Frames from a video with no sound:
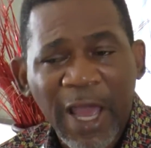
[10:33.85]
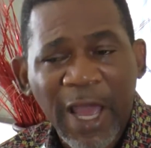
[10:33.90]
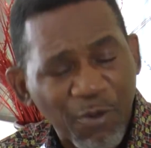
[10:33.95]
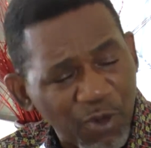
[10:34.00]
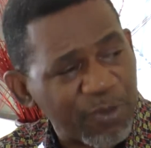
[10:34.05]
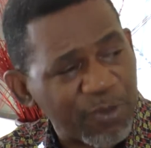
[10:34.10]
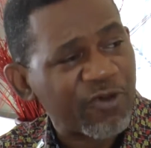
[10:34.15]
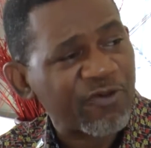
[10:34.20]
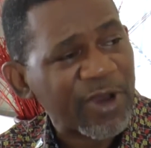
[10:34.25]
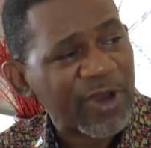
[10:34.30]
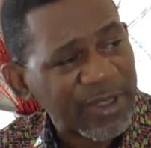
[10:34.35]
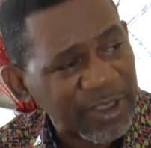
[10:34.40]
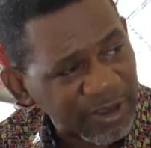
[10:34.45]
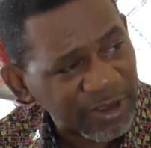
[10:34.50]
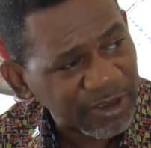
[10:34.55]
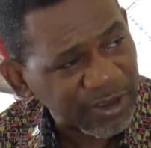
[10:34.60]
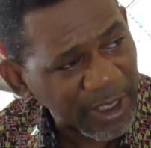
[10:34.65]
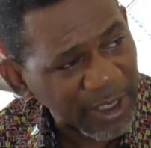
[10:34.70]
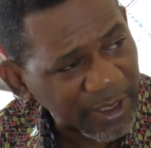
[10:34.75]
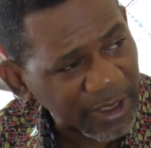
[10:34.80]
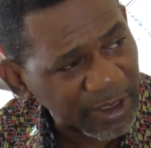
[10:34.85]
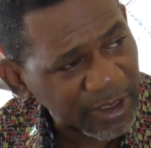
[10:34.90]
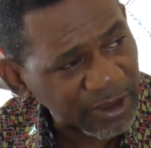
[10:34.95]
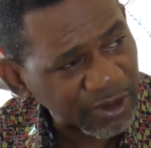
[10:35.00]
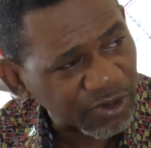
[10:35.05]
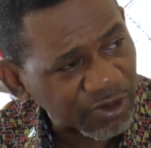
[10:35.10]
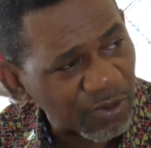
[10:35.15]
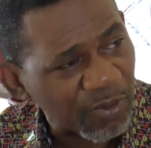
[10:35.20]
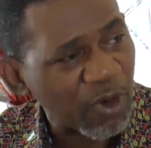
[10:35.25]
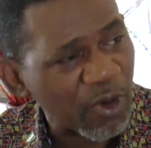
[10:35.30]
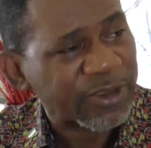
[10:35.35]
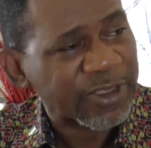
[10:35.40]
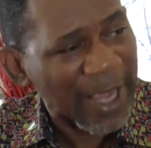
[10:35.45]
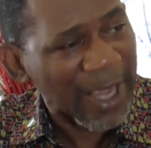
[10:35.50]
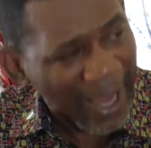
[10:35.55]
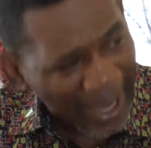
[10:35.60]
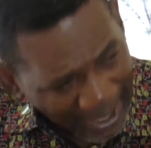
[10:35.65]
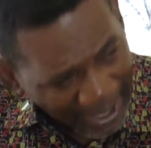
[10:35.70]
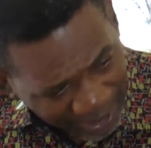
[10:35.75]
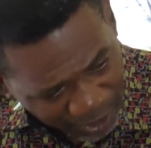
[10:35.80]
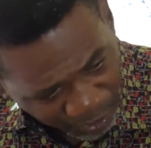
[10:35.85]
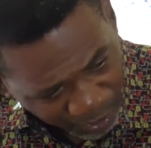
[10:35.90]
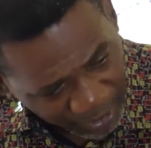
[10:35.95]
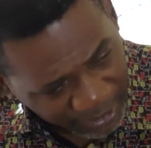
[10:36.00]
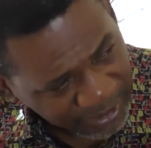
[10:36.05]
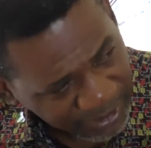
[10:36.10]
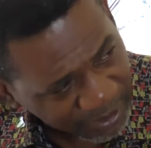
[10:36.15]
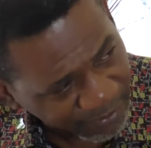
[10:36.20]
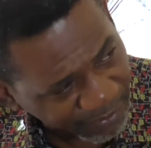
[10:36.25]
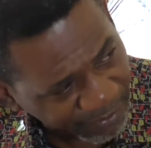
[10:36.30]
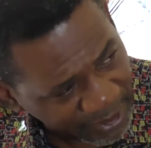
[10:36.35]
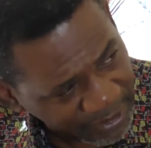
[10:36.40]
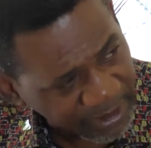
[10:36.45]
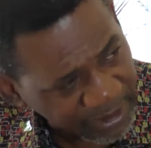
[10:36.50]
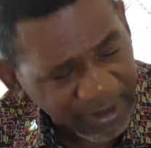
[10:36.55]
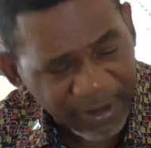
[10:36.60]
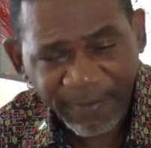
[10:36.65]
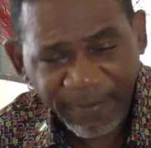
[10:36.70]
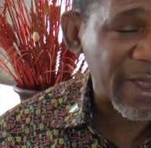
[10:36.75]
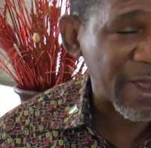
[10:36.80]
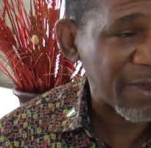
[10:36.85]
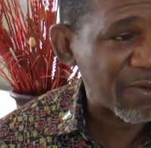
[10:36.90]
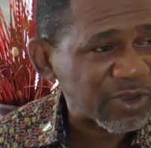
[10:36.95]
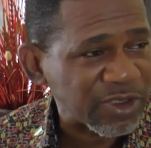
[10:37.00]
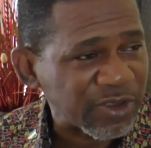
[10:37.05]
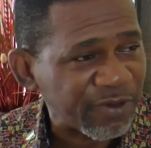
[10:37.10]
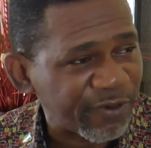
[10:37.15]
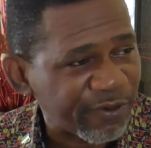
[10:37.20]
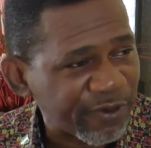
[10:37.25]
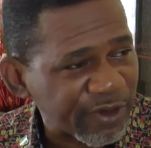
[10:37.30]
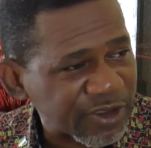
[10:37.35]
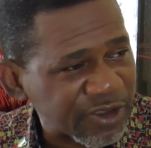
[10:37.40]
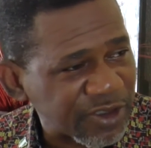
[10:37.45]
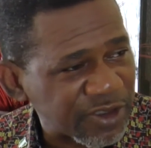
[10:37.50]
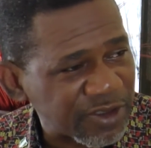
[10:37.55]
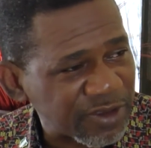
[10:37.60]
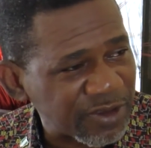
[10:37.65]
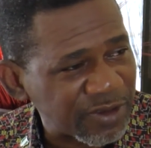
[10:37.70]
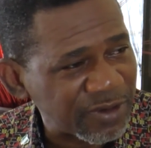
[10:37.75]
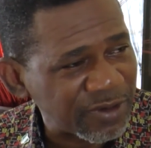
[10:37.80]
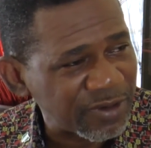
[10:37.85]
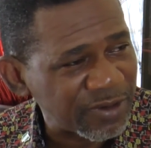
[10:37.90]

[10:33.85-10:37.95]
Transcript: And we provided the technical support as well as the funding. I was the first,